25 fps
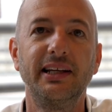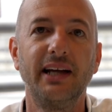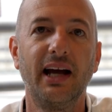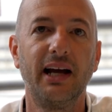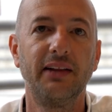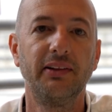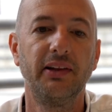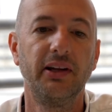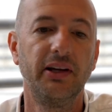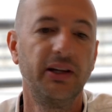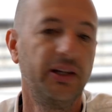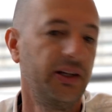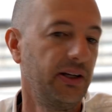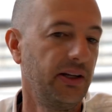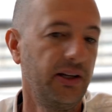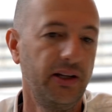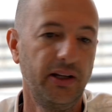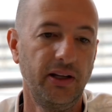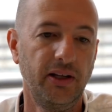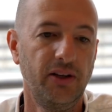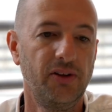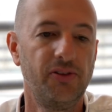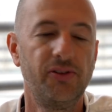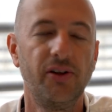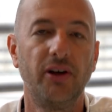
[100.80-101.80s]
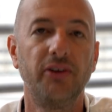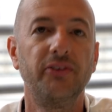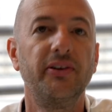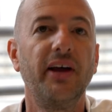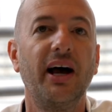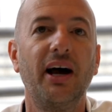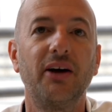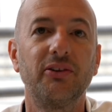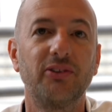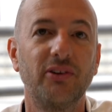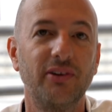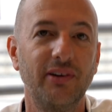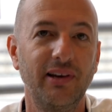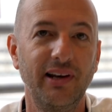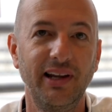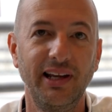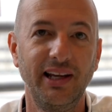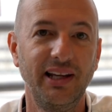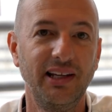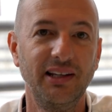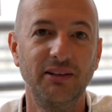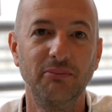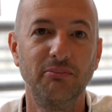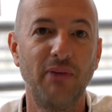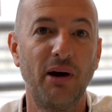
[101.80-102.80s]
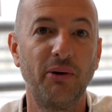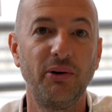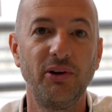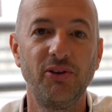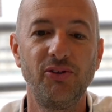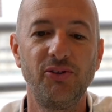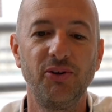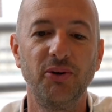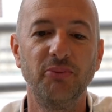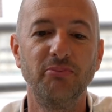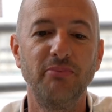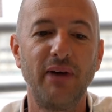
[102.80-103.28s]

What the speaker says: candidate is undoubtedly Mauricio